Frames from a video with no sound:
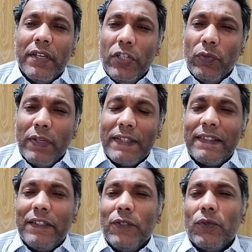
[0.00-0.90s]

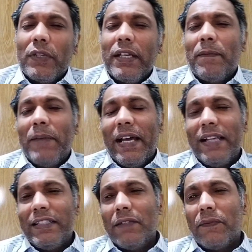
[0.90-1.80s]
US, UK,
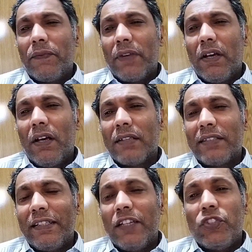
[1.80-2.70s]
Belgium,
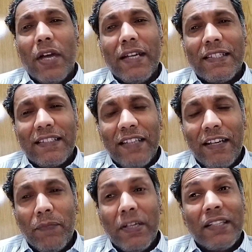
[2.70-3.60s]
France in a joint
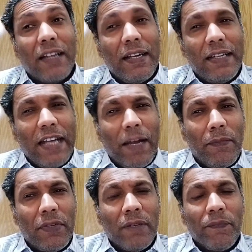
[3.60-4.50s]
statement
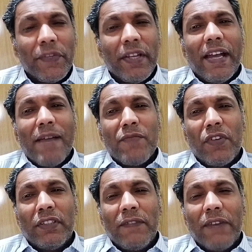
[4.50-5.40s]
condemned
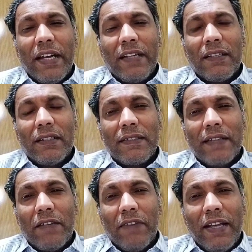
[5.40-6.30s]
M23 fighters'
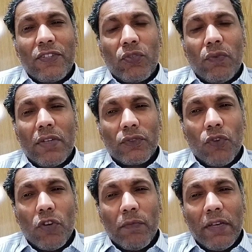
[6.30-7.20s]
advance towards
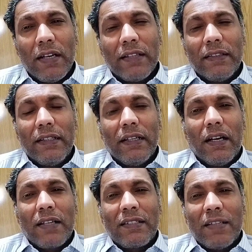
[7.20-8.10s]
Goma. They
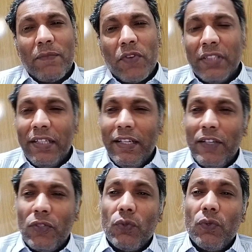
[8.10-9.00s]
asked
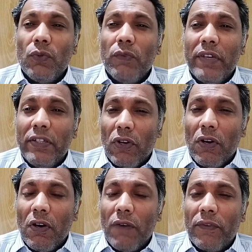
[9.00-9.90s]
M23 to
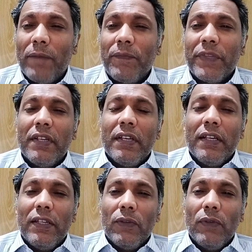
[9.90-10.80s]
withdraw from
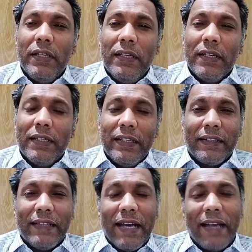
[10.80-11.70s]
newly
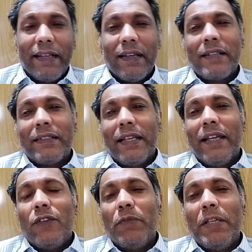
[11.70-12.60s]
taken areas
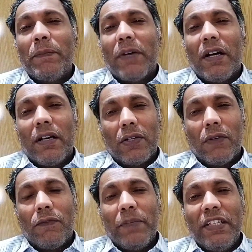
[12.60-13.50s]
and to be part
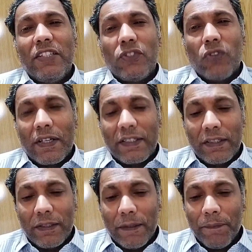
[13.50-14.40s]
of peace talks.